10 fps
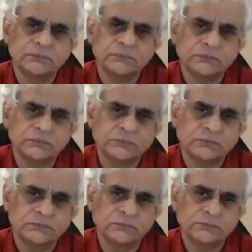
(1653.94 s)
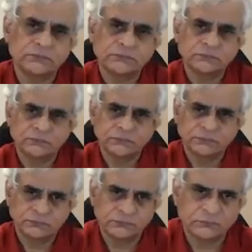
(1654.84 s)

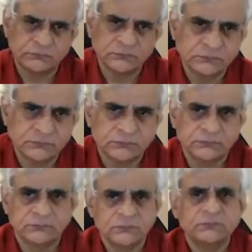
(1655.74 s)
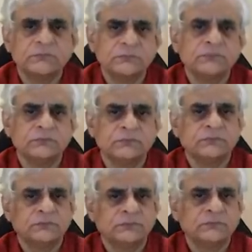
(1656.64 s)

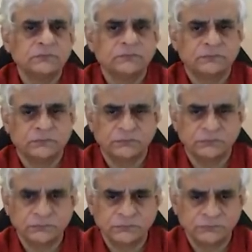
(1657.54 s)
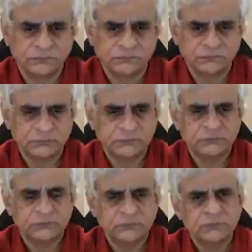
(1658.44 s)
(silent)